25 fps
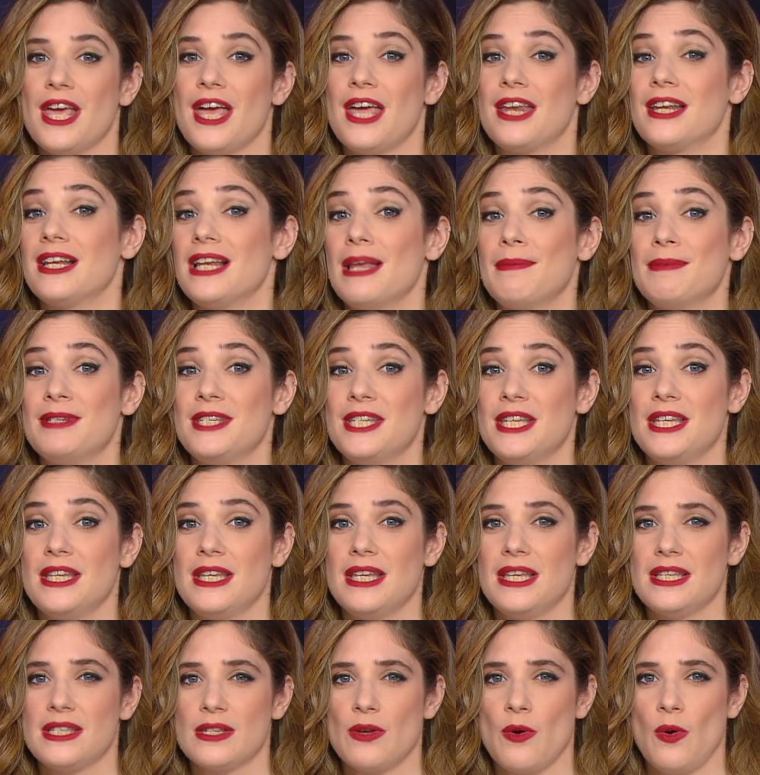and Clementine
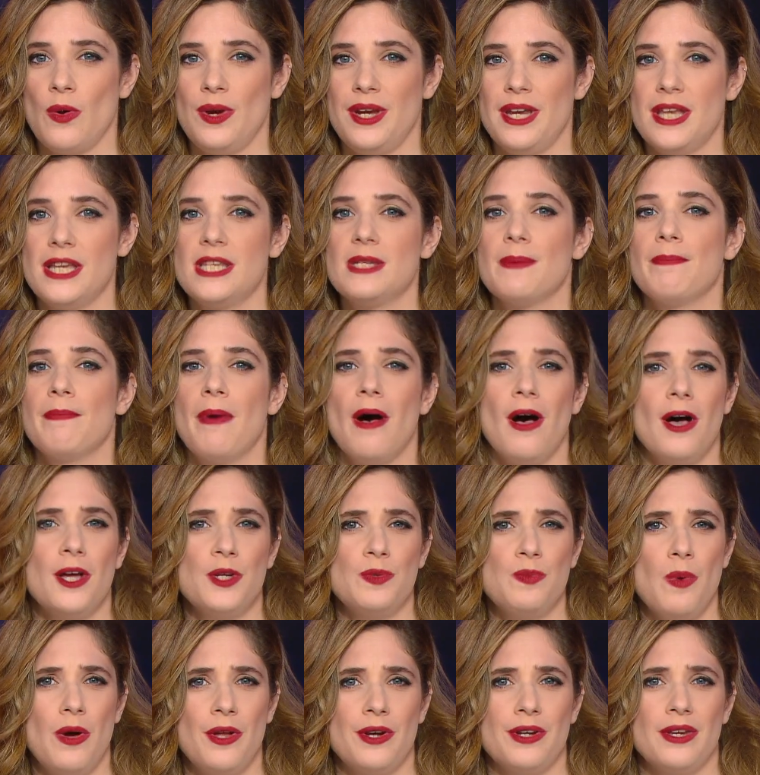is calling it
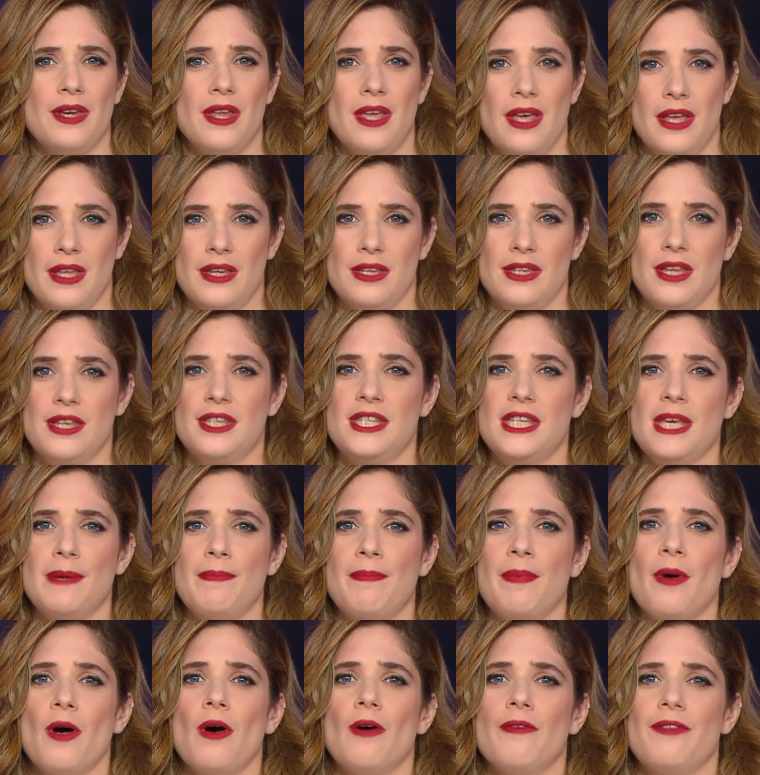Part One the
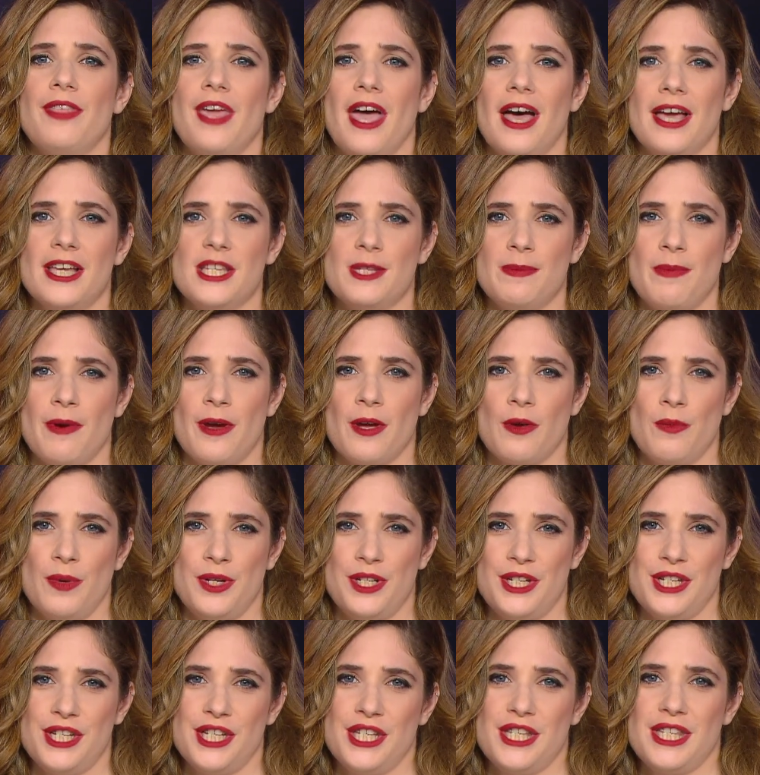tip of the iceberg,
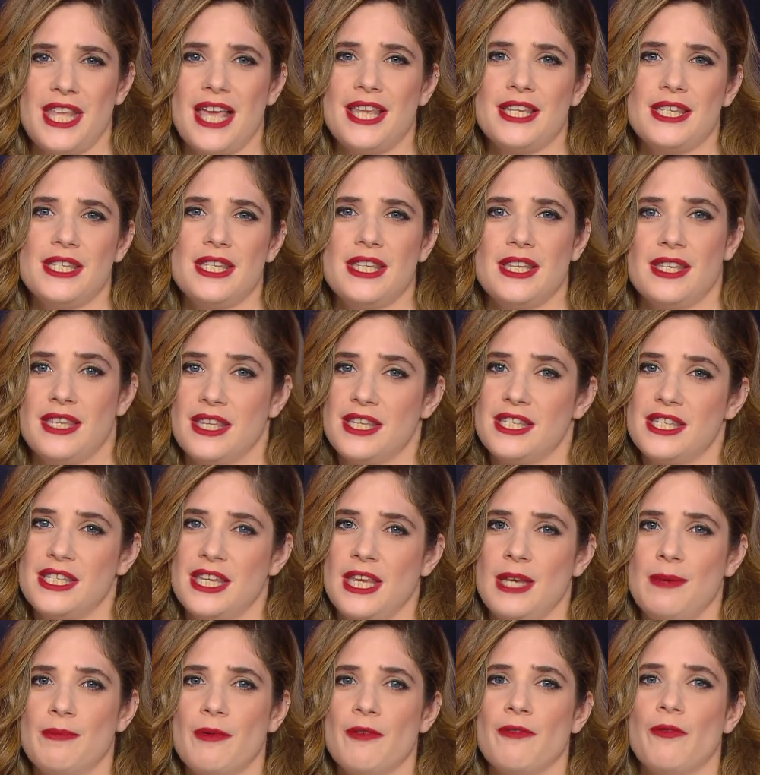which it set the
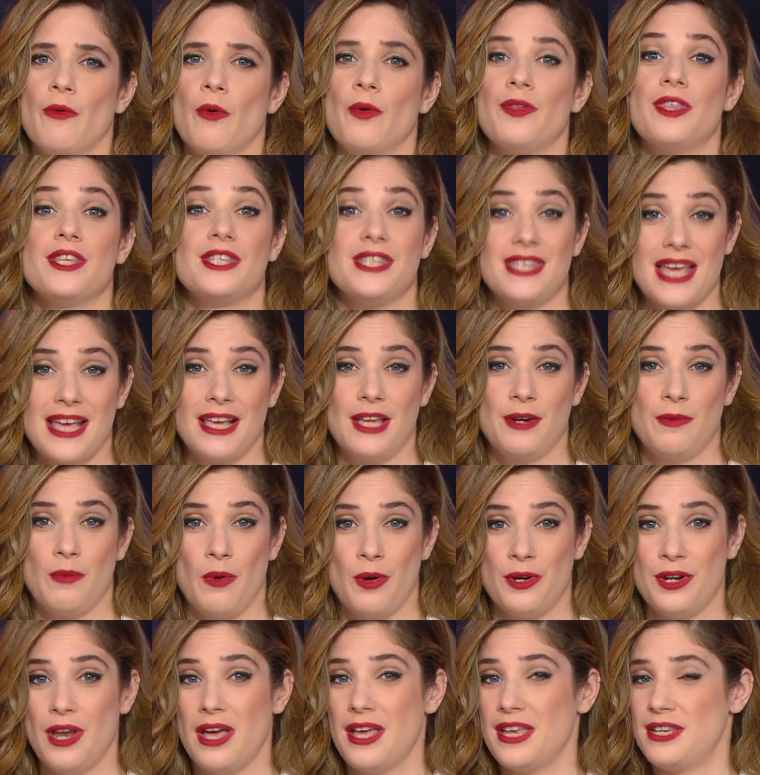scene before the second
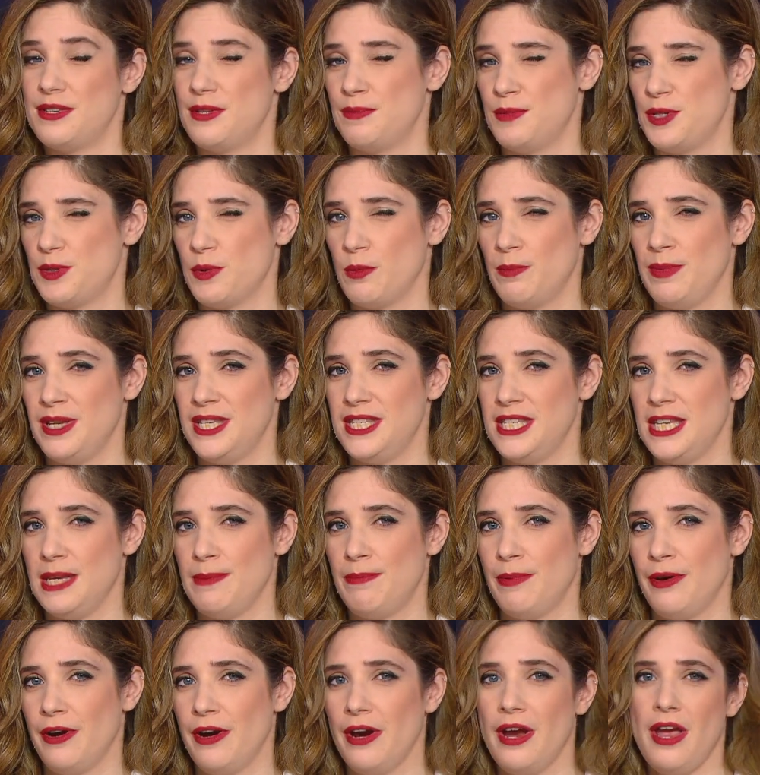one, which will be
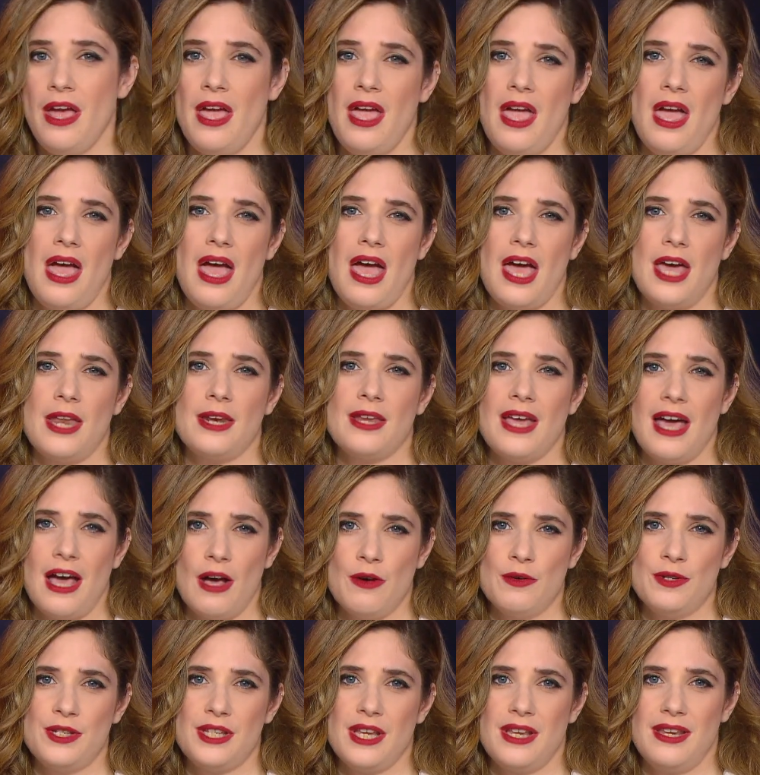deeper and
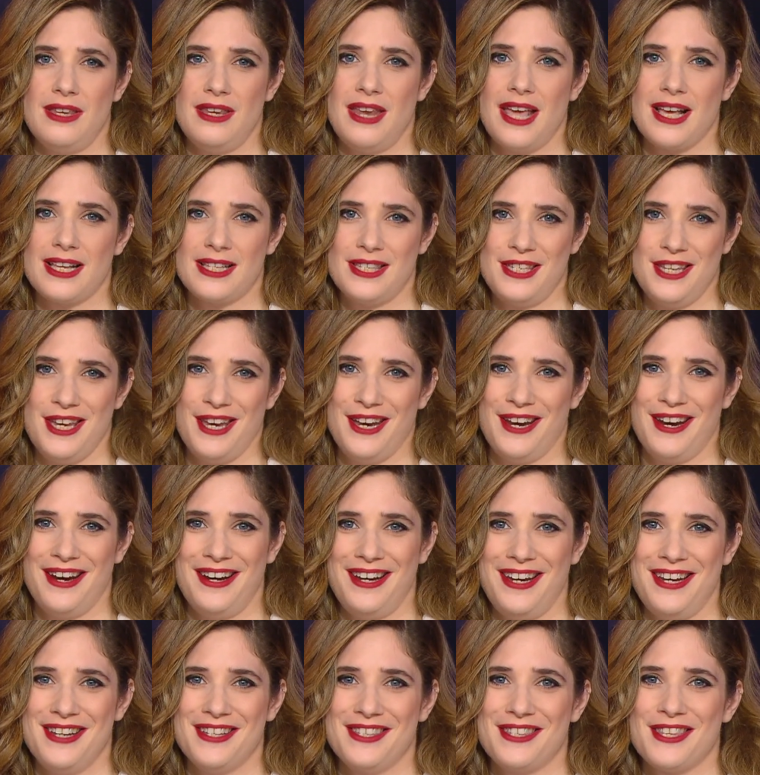out next year.
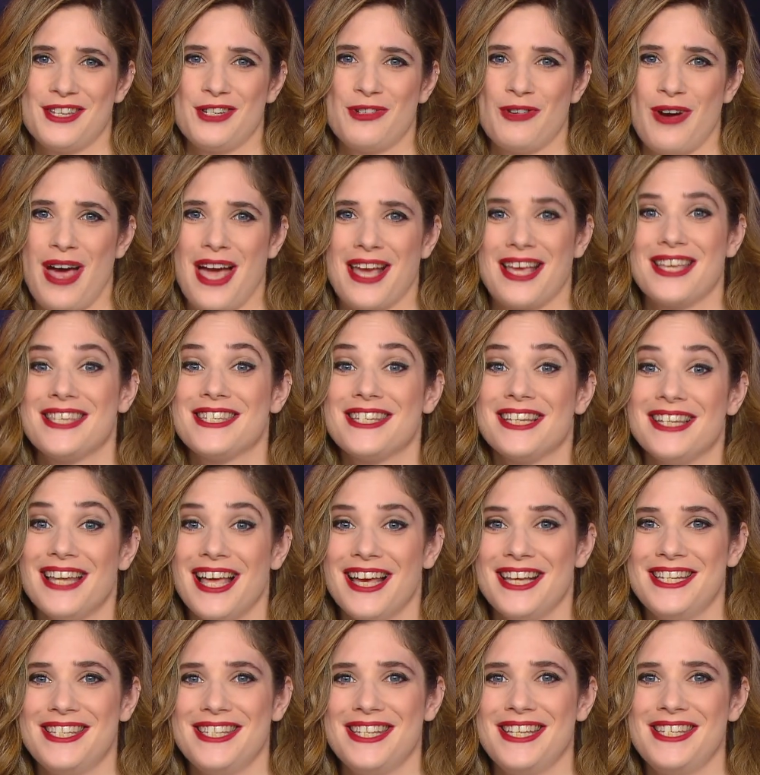Here's the track
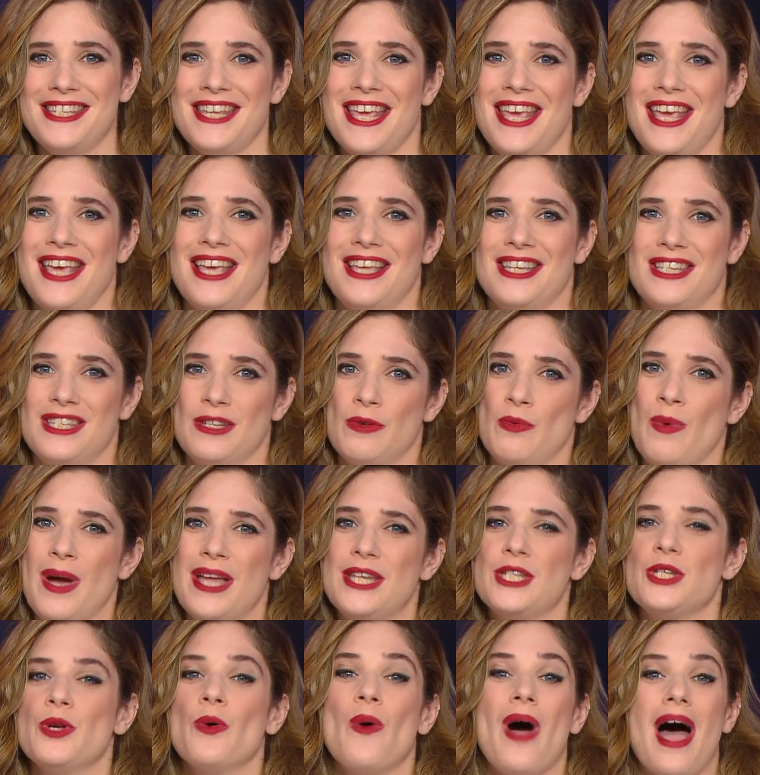Delighted to
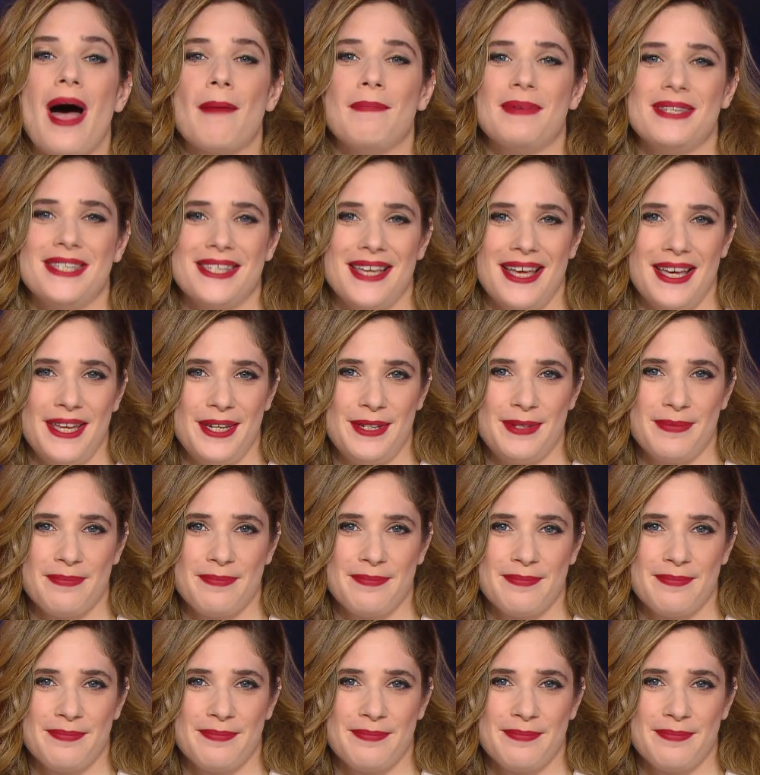Whet Your Appetite.